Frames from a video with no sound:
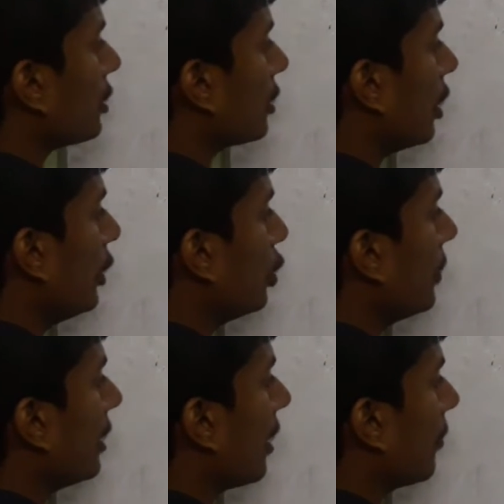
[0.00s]
is a
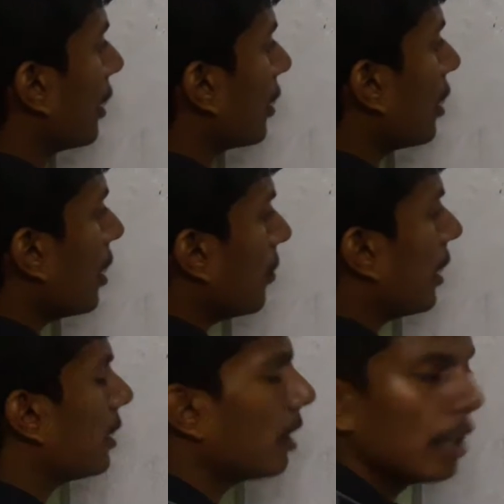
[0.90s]
32-bit number,
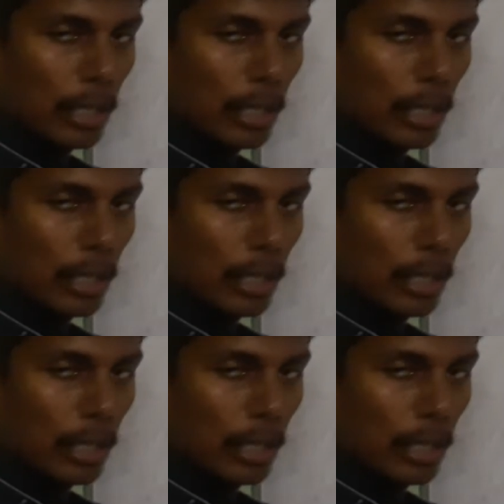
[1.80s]
but